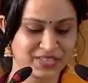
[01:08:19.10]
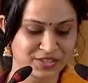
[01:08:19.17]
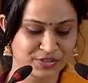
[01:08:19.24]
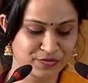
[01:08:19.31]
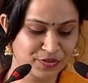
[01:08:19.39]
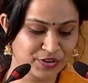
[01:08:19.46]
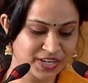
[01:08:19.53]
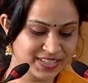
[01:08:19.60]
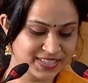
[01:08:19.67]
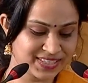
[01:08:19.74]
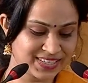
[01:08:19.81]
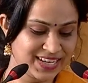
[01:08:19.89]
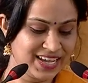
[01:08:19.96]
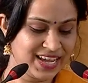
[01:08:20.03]
the session for
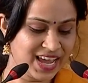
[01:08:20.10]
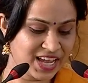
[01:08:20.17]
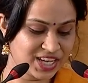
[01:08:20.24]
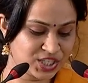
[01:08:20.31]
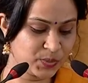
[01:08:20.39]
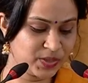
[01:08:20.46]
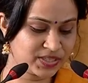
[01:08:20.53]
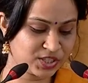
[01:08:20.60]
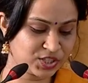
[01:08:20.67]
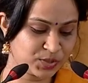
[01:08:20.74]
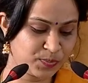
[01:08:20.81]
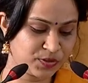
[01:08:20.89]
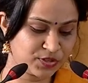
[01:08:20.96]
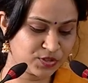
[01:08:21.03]
us, and she will
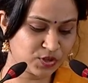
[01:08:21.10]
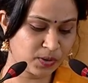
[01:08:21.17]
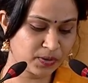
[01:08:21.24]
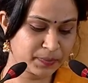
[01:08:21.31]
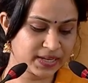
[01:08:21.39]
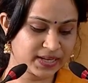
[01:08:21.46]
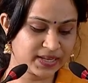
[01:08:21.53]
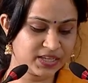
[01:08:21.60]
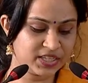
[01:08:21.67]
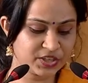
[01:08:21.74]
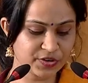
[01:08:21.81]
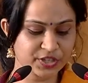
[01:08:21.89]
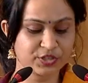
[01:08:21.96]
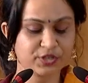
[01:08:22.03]
touch upon the topic,
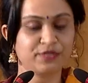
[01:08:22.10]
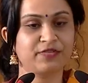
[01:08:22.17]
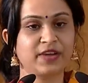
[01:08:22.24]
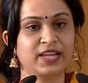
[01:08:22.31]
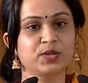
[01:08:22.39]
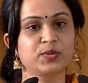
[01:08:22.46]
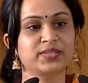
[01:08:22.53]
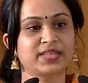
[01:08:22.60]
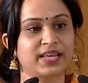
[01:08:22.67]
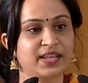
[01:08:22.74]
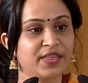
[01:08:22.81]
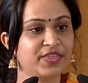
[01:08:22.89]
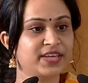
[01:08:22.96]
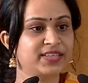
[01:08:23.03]
integration of values
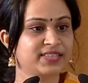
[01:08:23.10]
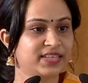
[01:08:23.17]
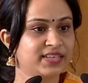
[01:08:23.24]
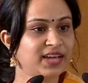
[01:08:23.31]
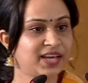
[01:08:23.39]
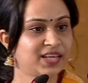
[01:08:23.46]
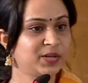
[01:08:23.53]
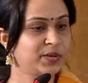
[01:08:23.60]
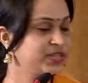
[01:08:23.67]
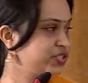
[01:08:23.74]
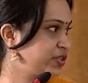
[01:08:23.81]
and ethics in higher